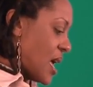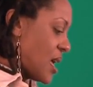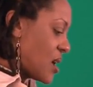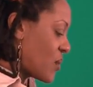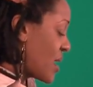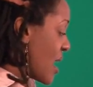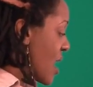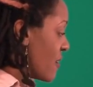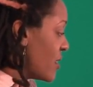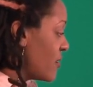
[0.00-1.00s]
Here we
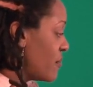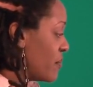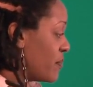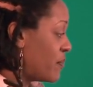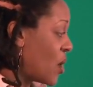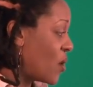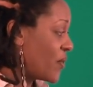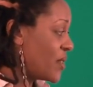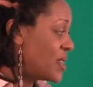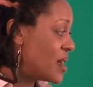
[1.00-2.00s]
have, if
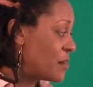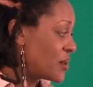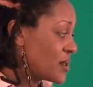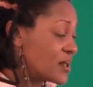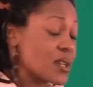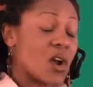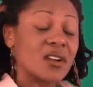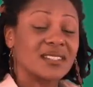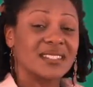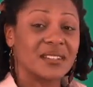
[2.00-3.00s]
both the numbers
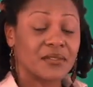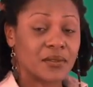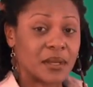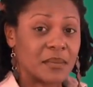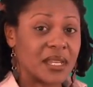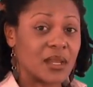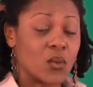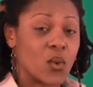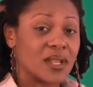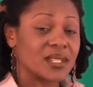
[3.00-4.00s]
are different,
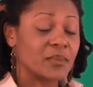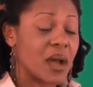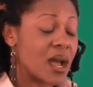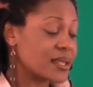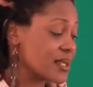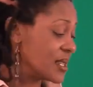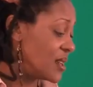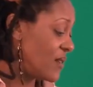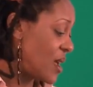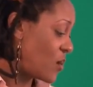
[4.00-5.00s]
meaning one's
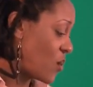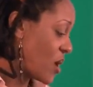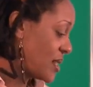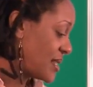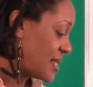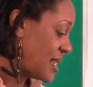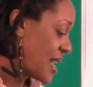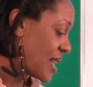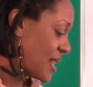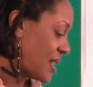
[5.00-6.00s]
positive and one's
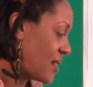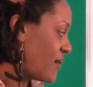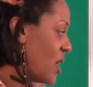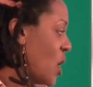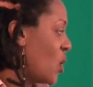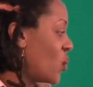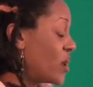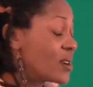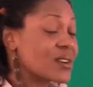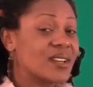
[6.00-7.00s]
negative,
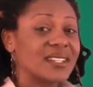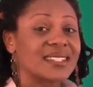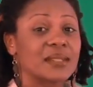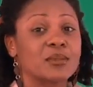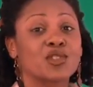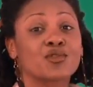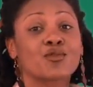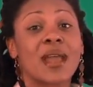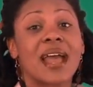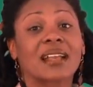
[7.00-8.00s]
we are going to
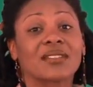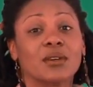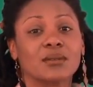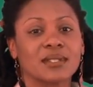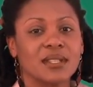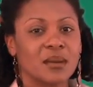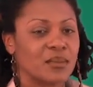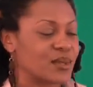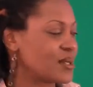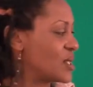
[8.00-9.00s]
subtract those
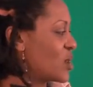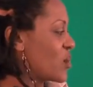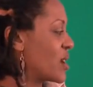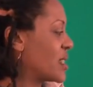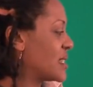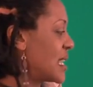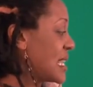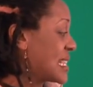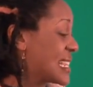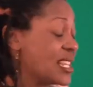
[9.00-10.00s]
numbers. So we're going to
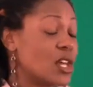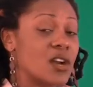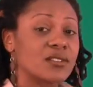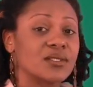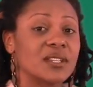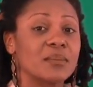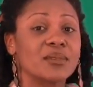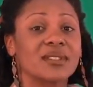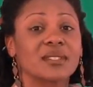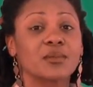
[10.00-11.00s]
take the larger
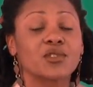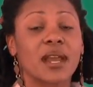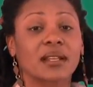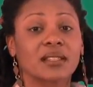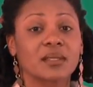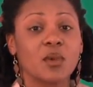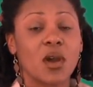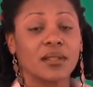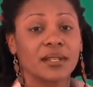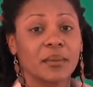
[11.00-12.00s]
number and subtract the
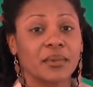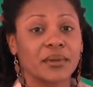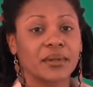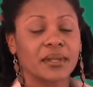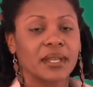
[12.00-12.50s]
smaller number.